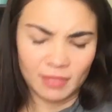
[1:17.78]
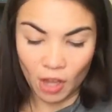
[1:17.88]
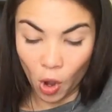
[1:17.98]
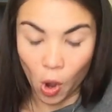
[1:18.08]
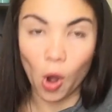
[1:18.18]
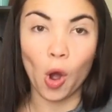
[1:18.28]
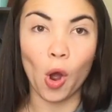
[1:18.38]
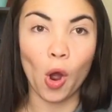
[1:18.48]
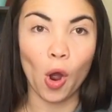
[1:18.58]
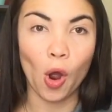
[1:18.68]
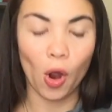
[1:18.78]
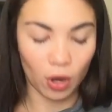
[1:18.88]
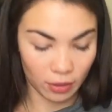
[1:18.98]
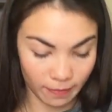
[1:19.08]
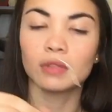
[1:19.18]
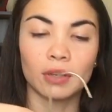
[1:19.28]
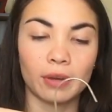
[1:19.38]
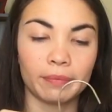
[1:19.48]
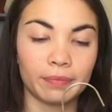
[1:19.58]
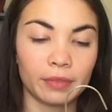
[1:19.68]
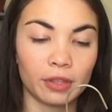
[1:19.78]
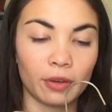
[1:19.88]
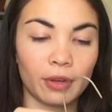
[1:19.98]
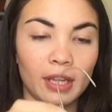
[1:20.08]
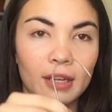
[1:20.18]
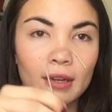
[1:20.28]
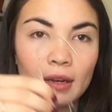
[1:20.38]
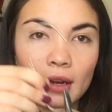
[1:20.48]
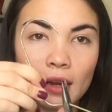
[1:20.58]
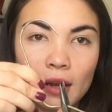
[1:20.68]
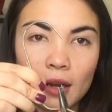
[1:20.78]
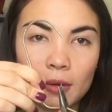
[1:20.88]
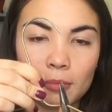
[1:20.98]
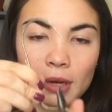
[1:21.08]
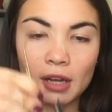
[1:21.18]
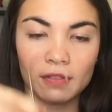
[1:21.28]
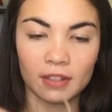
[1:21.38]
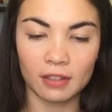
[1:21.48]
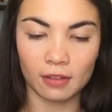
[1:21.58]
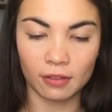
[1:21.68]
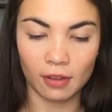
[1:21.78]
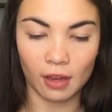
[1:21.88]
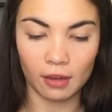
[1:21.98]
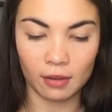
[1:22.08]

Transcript: Oh! Okay, so go ahead and break off this other side.